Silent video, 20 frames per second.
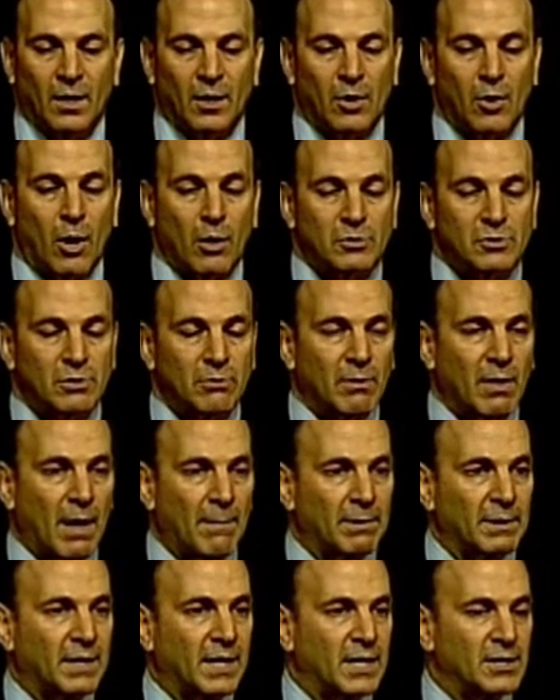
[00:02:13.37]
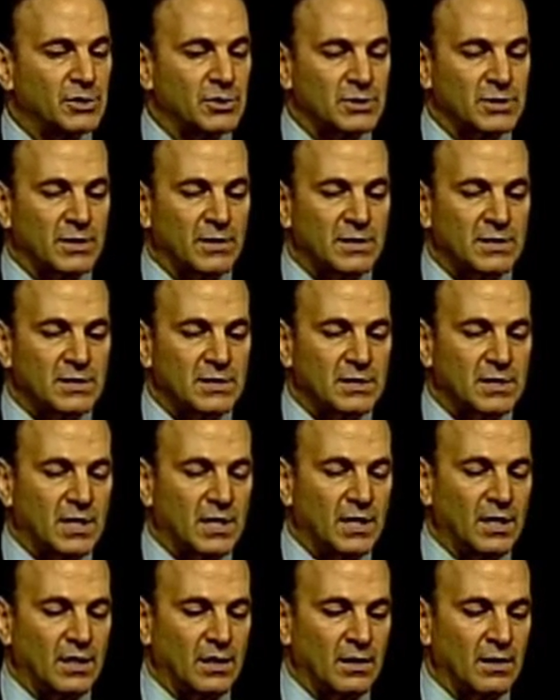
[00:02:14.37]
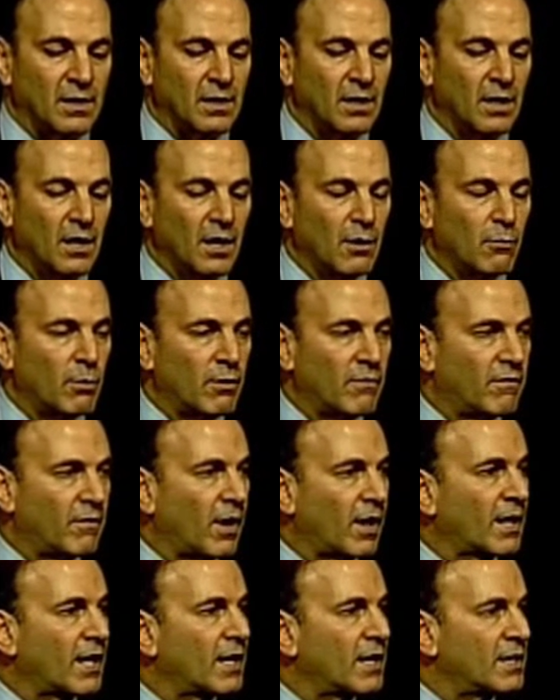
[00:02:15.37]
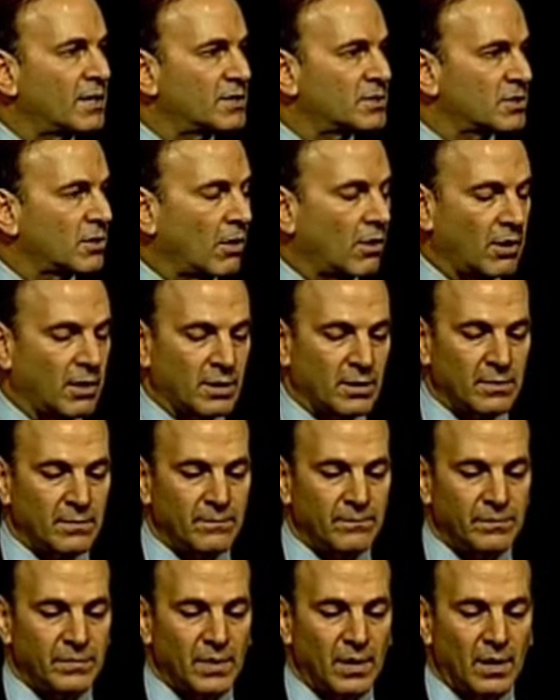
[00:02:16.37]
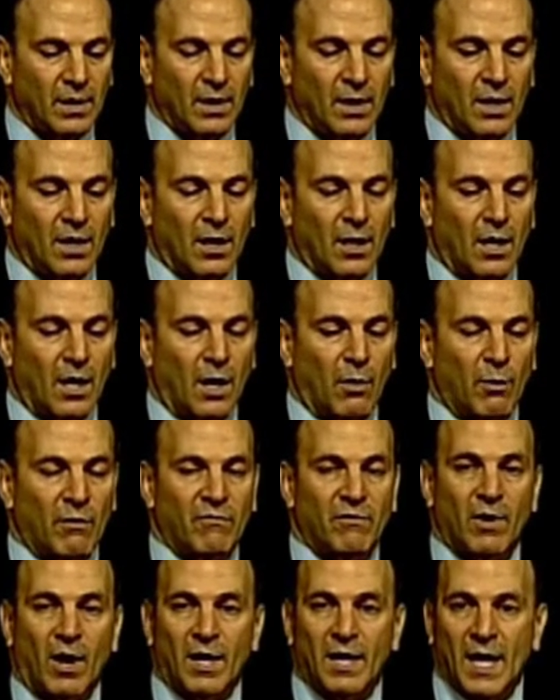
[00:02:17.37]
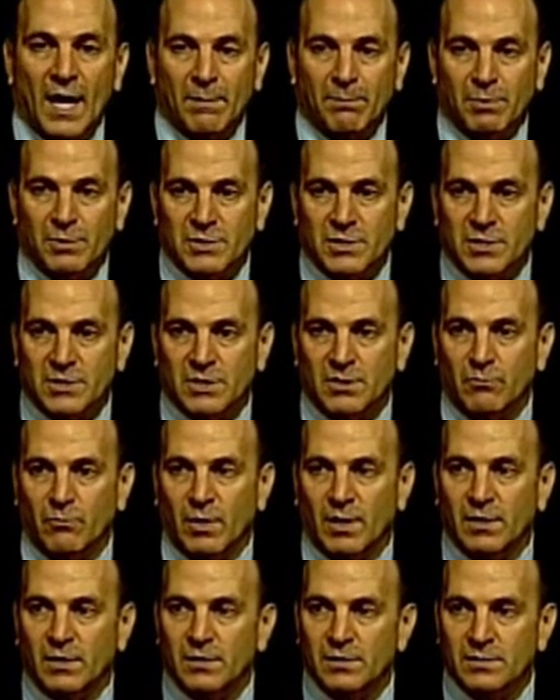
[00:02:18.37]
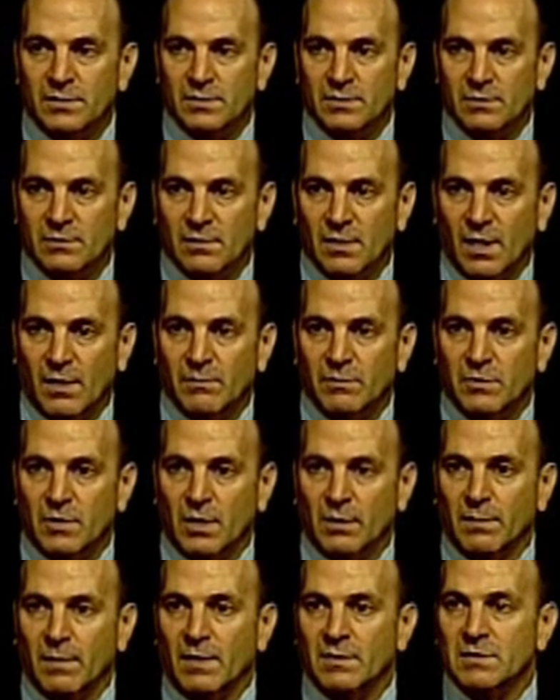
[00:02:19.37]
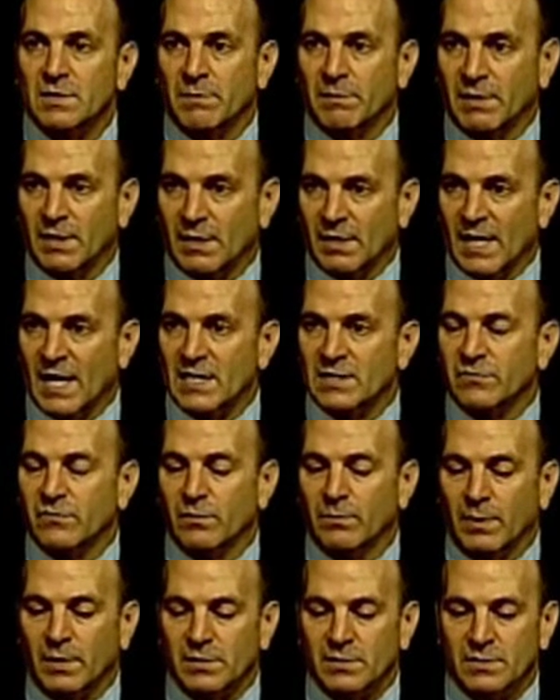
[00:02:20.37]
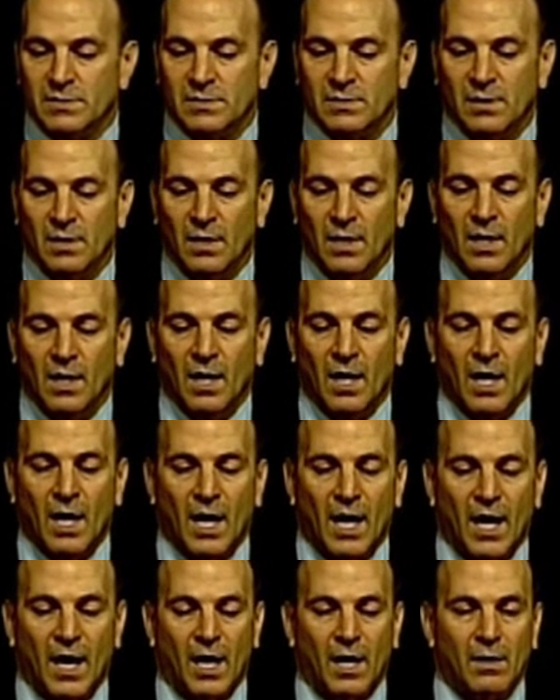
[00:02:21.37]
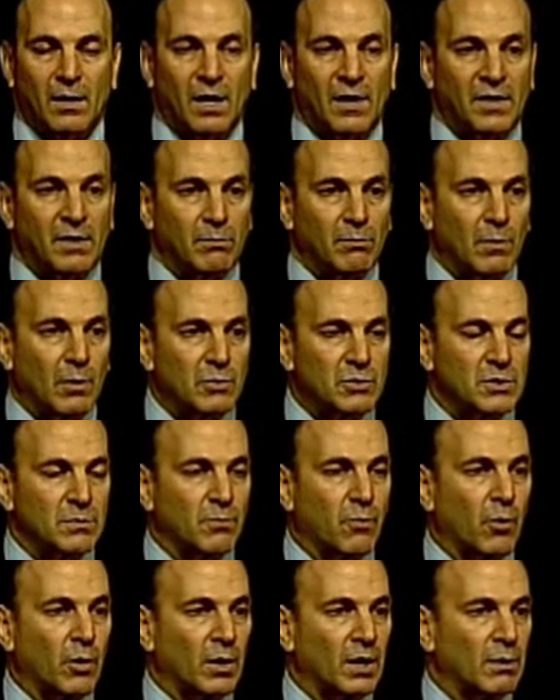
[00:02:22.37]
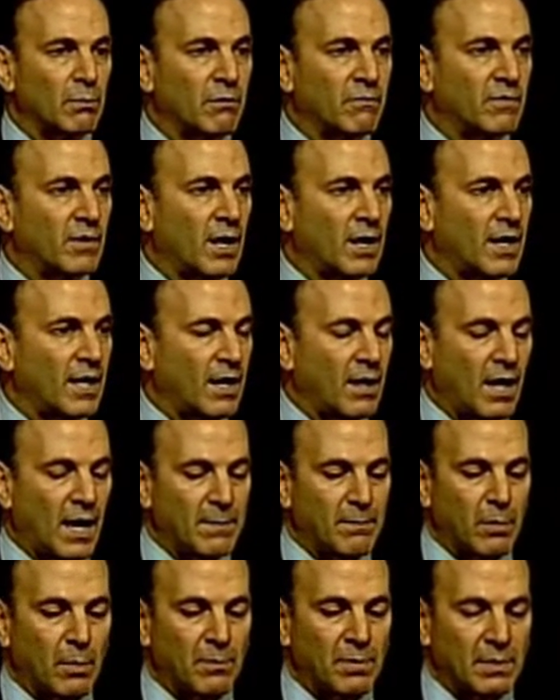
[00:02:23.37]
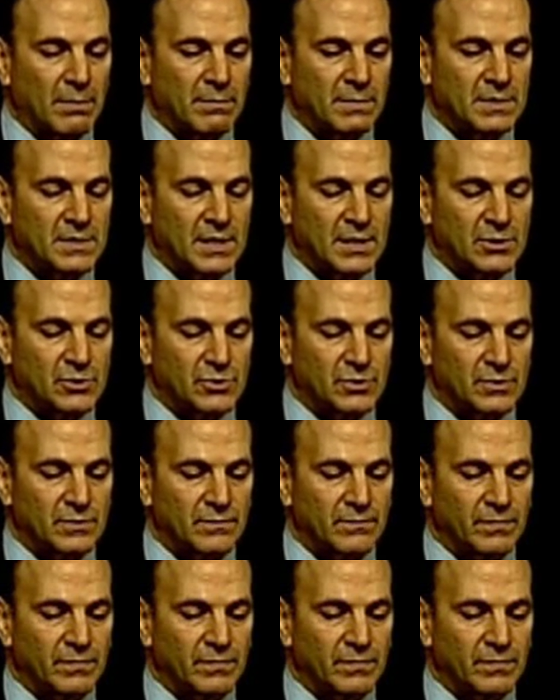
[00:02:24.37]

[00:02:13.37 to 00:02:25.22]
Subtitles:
Long-term complications, and this is key. We've not had any scarring. We've not had persistent redness. I'm talking about something that lasts for months. And I think most importantly, we've not had hypopigmentation.